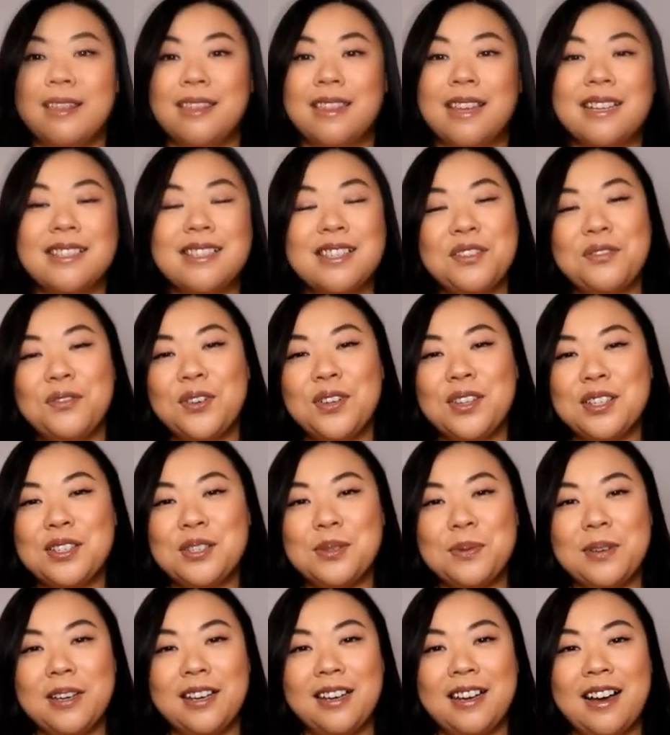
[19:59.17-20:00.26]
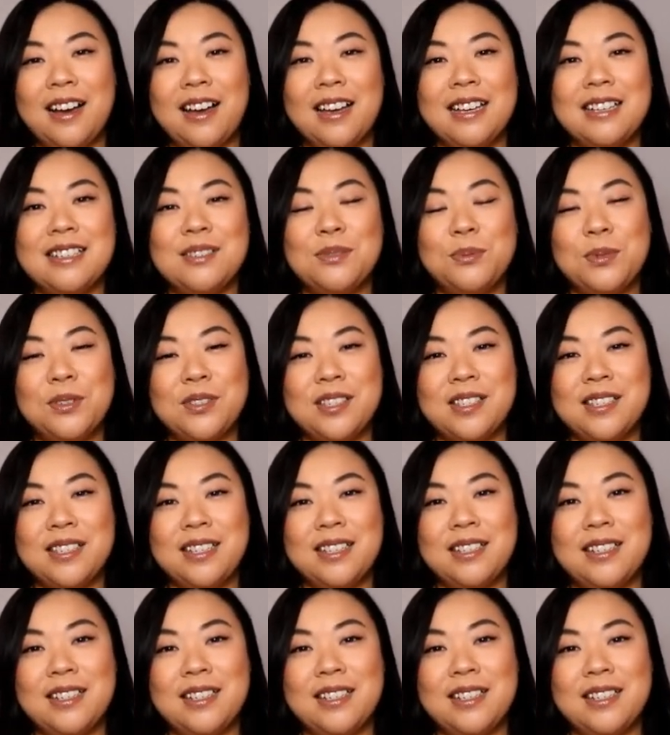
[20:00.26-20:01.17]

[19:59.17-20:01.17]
That's it for this week, guys. We'll see